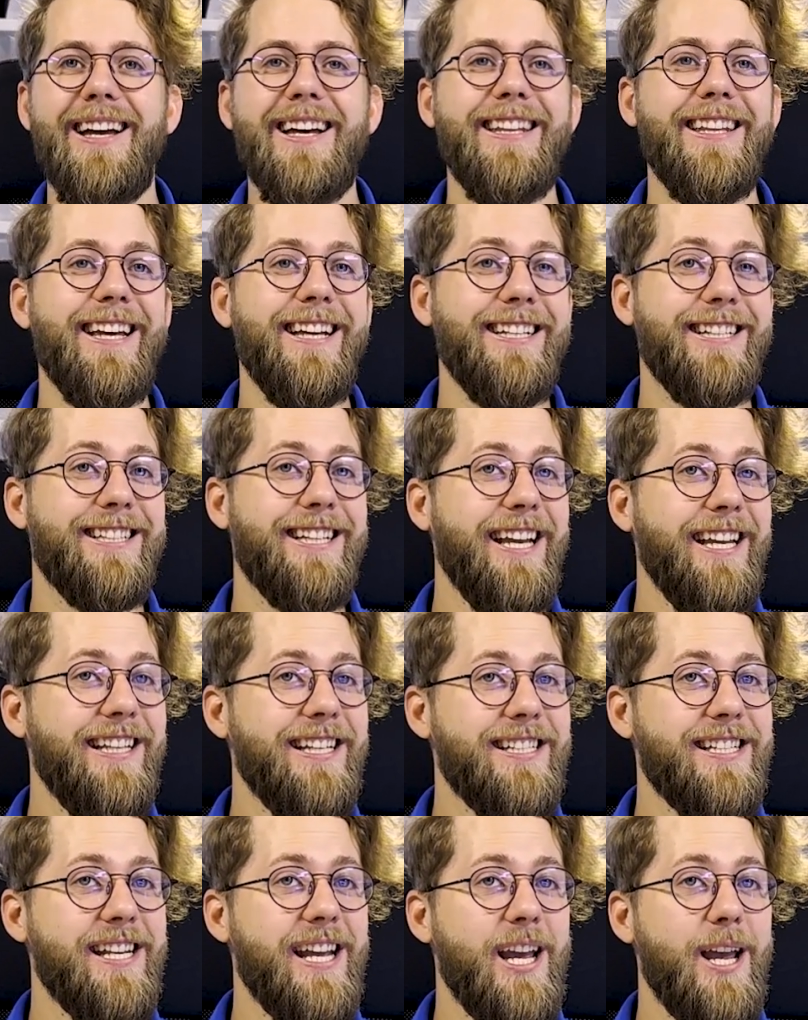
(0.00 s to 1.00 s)
They stay the
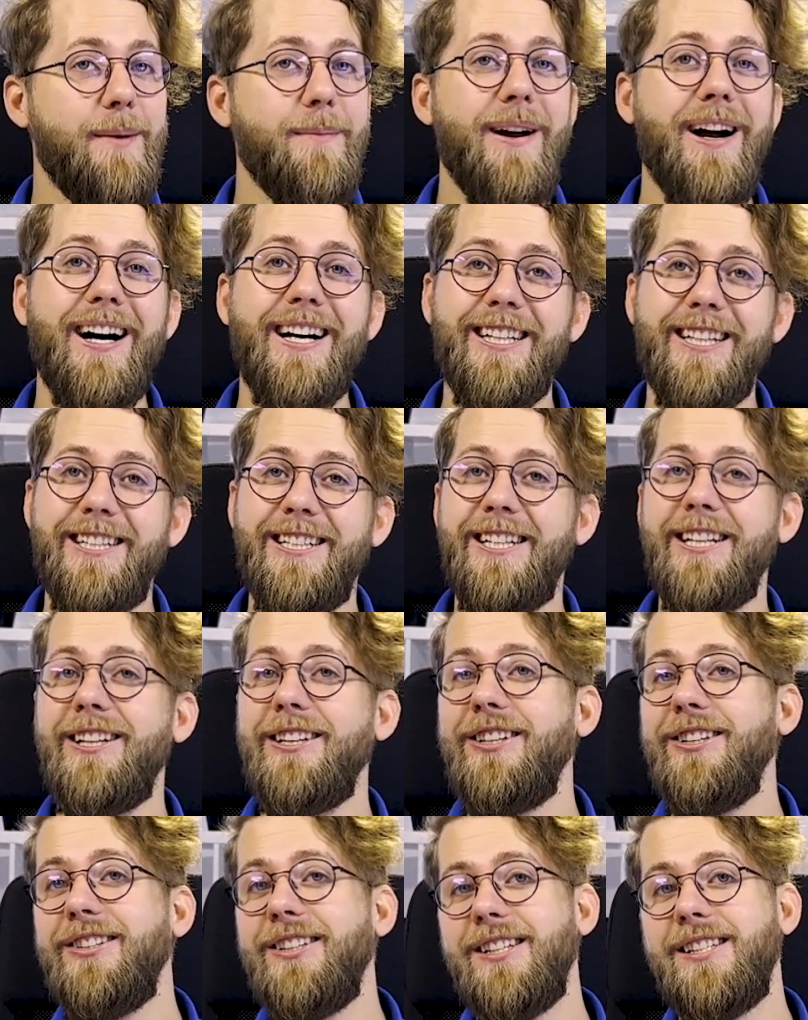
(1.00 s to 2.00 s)
same until
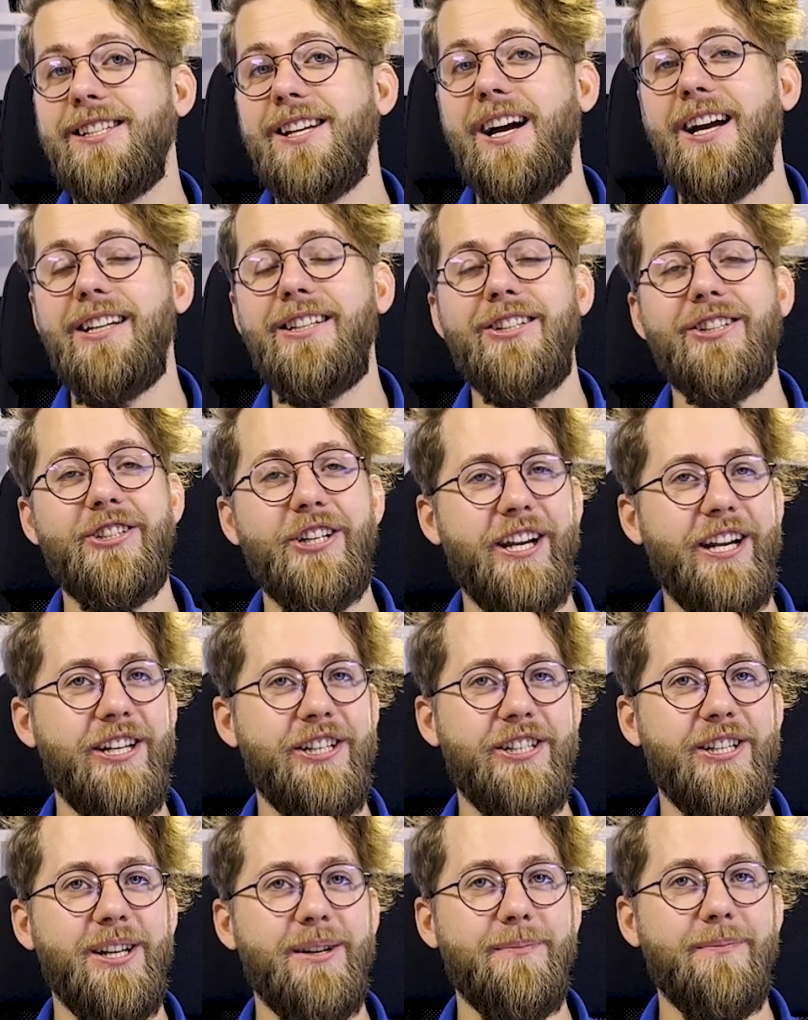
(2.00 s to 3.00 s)
you decide to
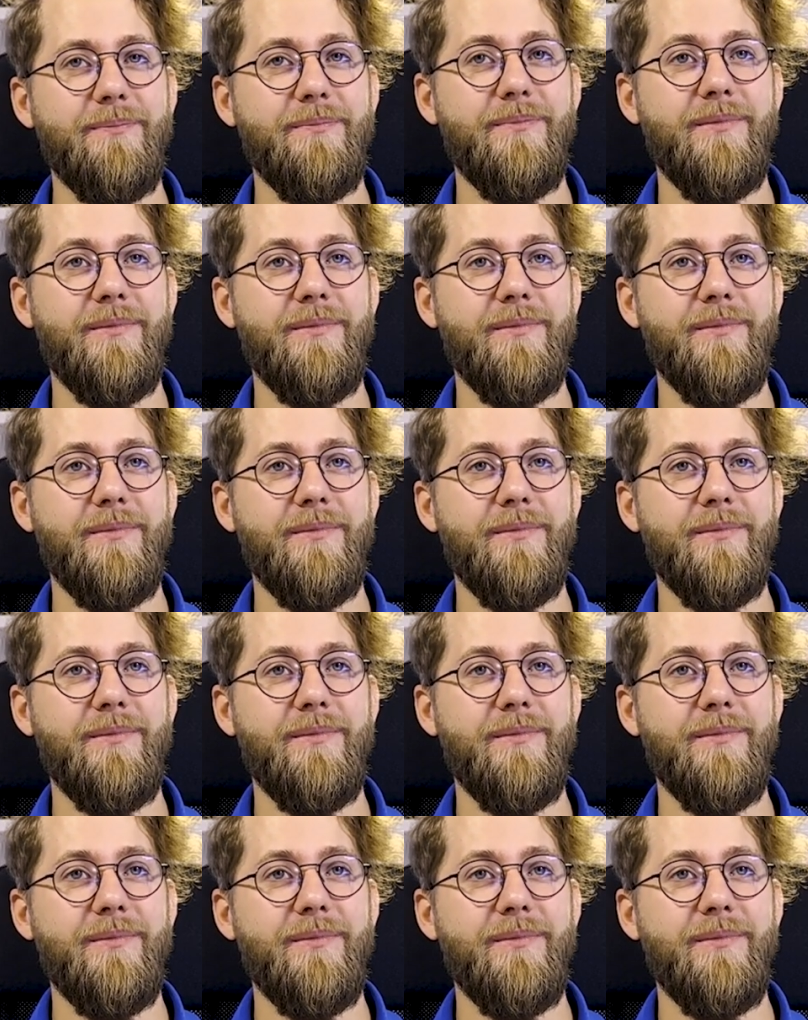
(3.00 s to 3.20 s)
change them.